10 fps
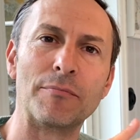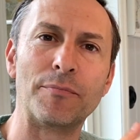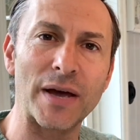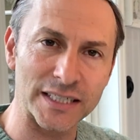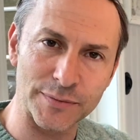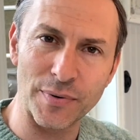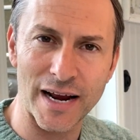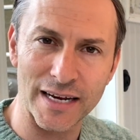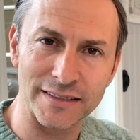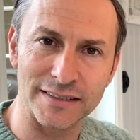best
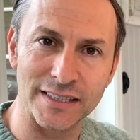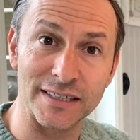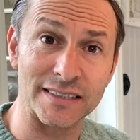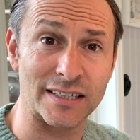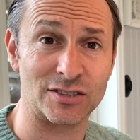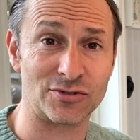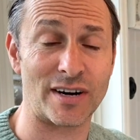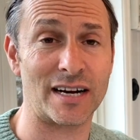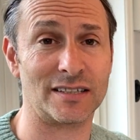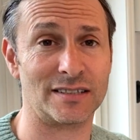practices, and
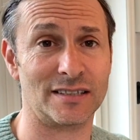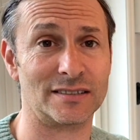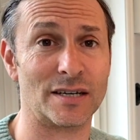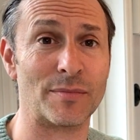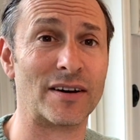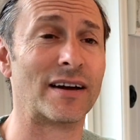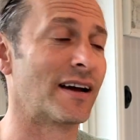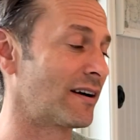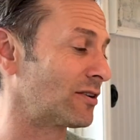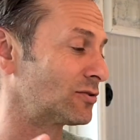strategies about how